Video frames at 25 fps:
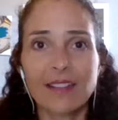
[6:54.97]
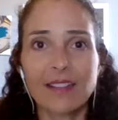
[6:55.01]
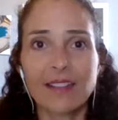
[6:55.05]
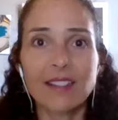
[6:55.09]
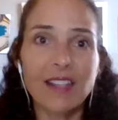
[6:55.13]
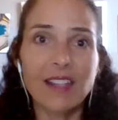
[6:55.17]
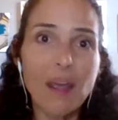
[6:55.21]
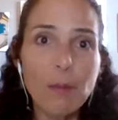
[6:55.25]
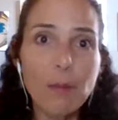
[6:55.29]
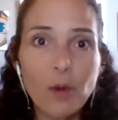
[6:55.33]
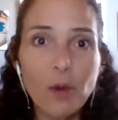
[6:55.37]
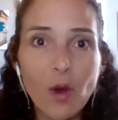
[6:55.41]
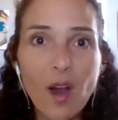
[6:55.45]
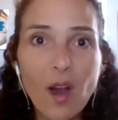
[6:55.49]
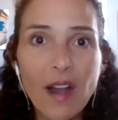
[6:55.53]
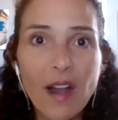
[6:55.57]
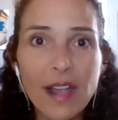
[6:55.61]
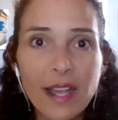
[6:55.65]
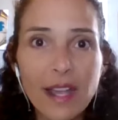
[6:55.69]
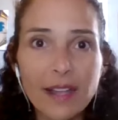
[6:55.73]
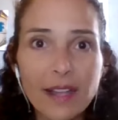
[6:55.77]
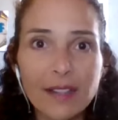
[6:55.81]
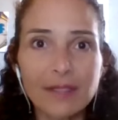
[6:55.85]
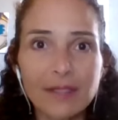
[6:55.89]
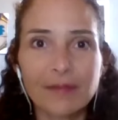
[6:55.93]
Stop
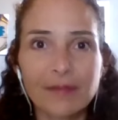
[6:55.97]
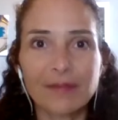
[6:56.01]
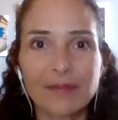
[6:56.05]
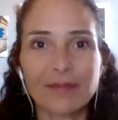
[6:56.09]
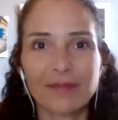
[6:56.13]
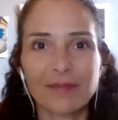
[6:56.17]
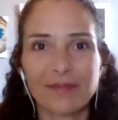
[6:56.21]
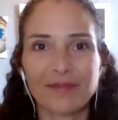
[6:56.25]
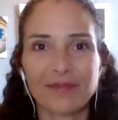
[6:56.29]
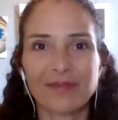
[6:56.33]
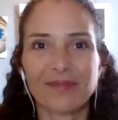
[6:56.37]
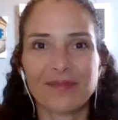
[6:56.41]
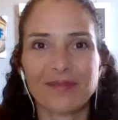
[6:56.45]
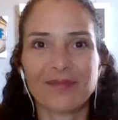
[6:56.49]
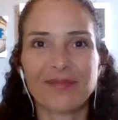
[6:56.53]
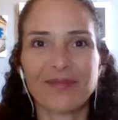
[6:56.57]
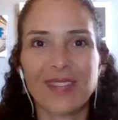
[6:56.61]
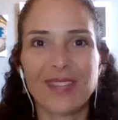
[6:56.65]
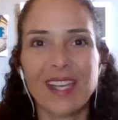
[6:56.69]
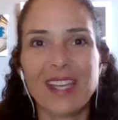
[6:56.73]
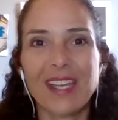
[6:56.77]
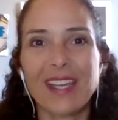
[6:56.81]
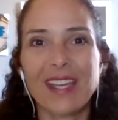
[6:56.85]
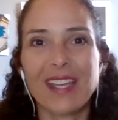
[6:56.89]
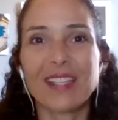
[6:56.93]
crying.
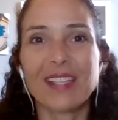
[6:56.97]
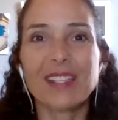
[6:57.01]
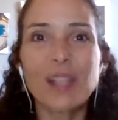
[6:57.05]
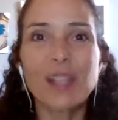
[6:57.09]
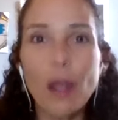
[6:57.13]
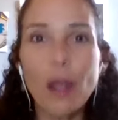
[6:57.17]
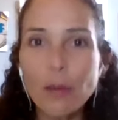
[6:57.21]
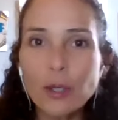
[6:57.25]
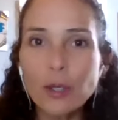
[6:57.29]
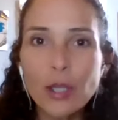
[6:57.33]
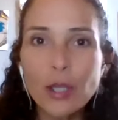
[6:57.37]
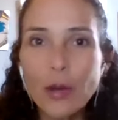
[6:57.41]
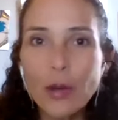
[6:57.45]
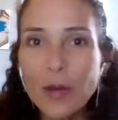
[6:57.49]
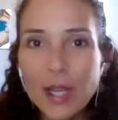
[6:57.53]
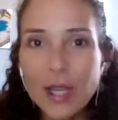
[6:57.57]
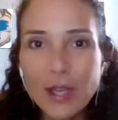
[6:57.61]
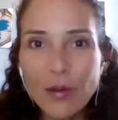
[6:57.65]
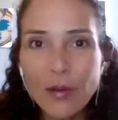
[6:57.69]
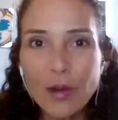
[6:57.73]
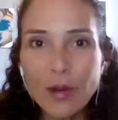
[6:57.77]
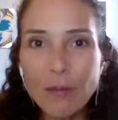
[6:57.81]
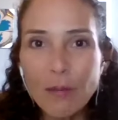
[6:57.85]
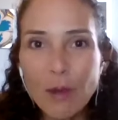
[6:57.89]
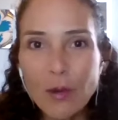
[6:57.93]
Stop
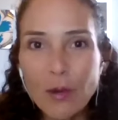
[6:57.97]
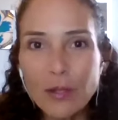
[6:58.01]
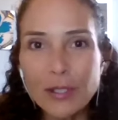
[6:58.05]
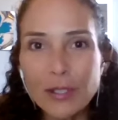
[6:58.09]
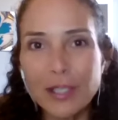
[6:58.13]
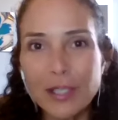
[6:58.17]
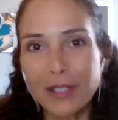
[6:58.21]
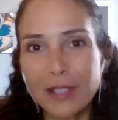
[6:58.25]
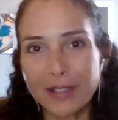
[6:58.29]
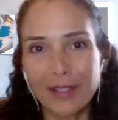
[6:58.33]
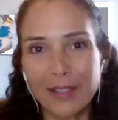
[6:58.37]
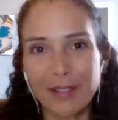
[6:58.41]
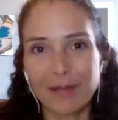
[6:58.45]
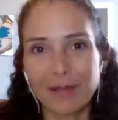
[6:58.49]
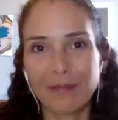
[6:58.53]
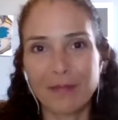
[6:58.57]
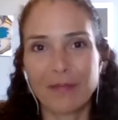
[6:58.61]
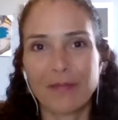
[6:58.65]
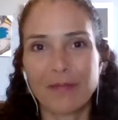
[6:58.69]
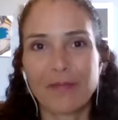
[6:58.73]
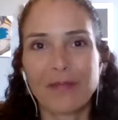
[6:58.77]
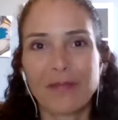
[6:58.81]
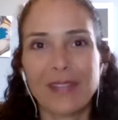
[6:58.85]
showing your emotions.